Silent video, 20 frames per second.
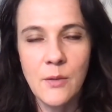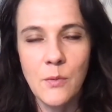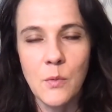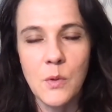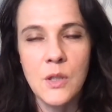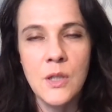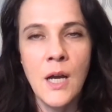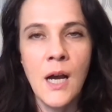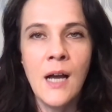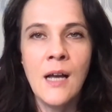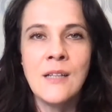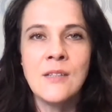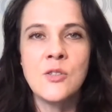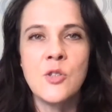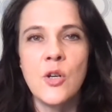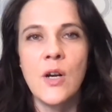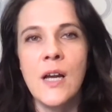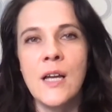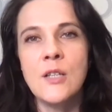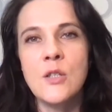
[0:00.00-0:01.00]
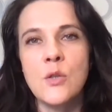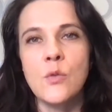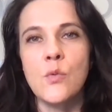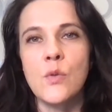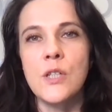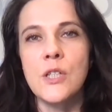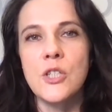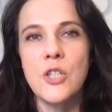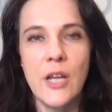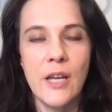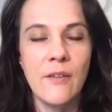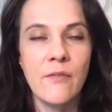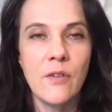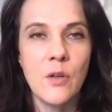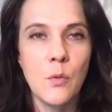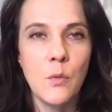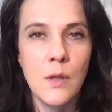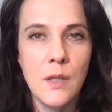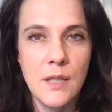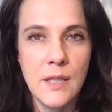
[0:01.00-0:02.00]
We're not trying to reach
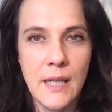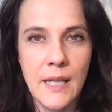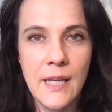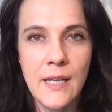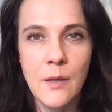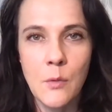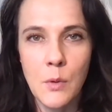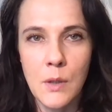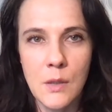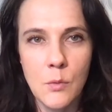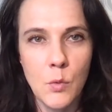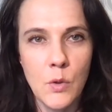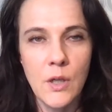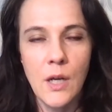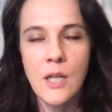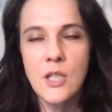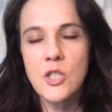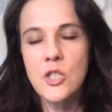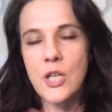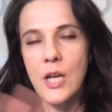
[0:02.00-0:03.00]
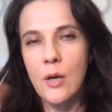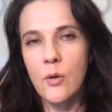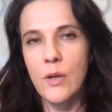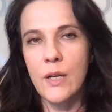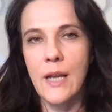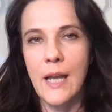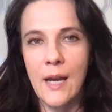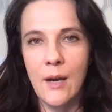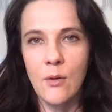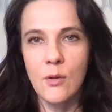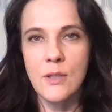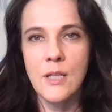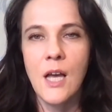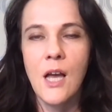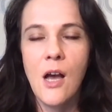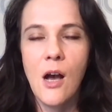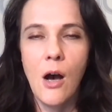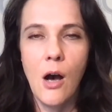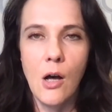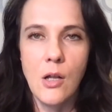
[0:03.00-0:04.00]
everyone and anyone. We're not shouting out
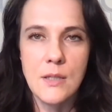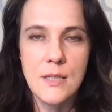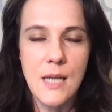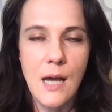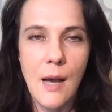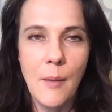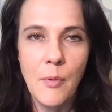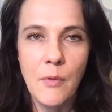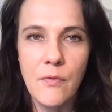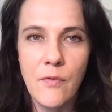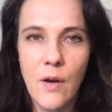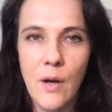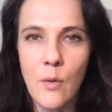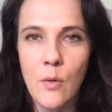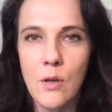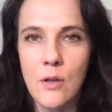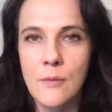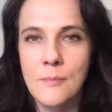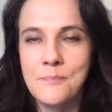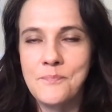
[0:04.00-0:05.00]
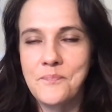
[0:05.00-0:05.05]
on top of our